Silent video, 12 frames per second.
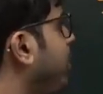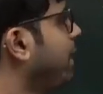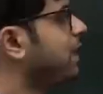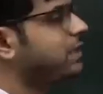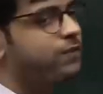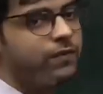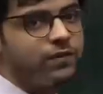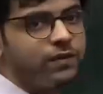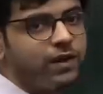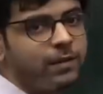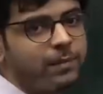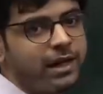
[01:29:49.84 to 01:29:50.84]
minus
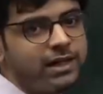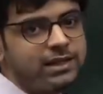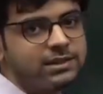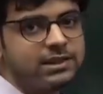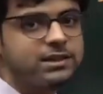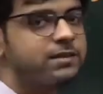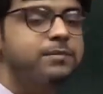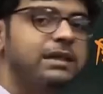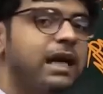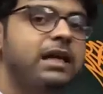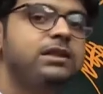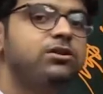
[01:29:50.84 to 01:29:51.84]
55 minus this? But
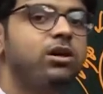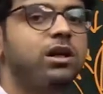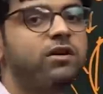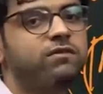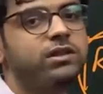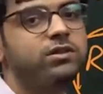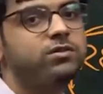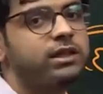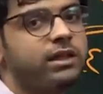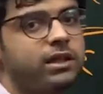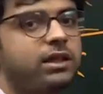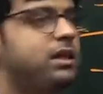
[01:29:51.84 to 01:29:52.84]
that is not how we do it here.